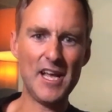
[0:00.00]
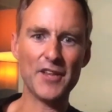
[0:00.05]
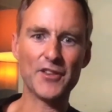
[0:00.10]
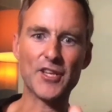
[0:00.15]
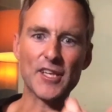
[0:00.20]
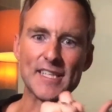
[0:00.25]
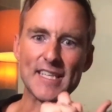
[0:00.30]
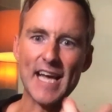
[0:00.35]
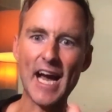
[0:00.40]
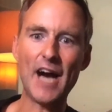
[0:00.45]

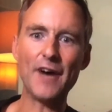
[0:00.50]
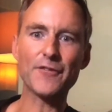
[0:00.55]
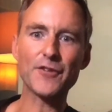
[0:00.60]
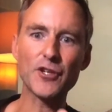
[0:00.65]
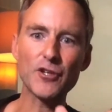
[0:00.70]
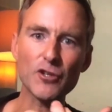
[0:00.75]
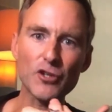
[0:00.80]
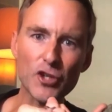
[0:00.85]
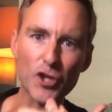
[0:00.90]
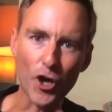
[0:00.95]
the
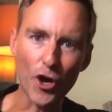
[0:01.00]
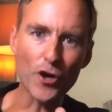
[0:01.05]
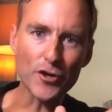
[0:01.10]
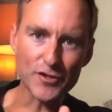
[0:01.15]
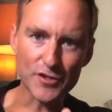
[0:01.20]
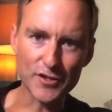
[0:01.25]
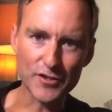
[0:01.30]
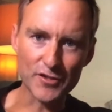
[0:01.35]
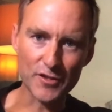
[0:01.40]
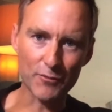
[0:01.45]
covenant
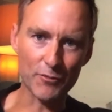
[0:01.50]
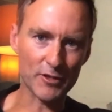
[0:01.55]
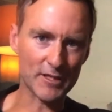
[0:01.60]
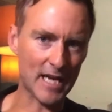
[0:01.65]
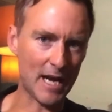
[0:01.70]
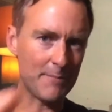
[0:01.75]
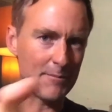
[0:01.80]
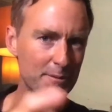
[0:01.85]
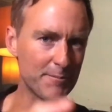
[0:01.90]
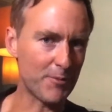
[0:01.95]
curses that will
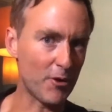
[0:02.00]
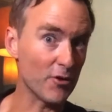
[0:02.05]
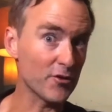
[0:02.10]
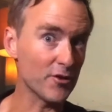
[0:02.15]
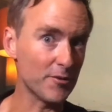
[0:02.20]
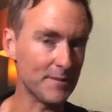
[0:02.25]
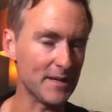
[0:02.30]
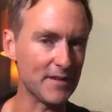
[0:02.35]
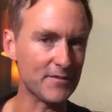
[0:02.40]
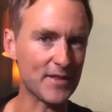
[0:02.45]
come upon
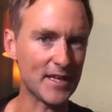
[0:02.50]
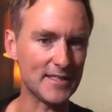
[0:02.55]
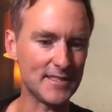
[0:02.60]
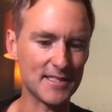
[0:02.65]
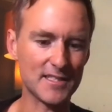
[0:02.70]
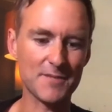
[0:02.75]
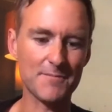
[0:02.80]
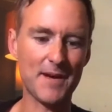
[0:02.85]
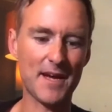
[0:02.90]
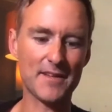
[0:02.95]
them if they
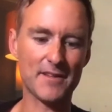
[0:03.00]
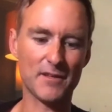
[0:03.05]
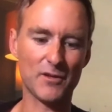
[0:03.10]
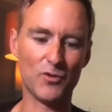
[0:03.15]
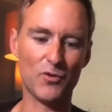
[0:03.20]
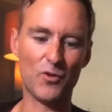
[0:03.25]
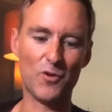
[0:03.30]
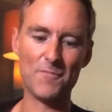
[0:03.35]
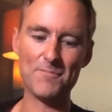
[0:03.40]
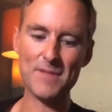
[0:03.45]
disobey the
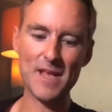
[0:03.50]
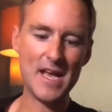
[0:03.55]
law.